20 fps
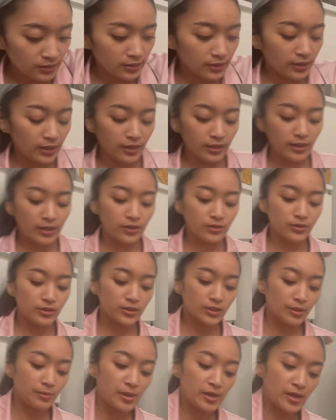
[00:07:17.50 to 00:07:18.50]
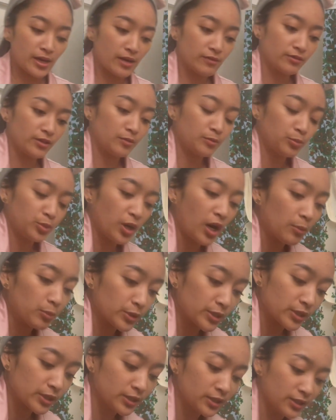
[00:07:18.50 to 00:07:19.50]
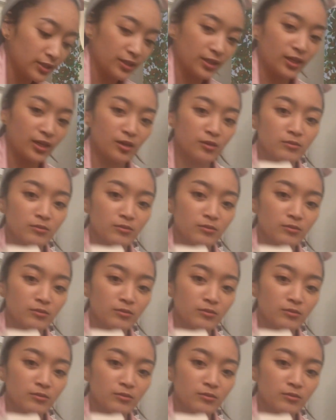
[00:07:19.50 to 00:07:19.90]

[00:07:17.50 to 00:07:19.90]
Okay, now this time I have the proper uh,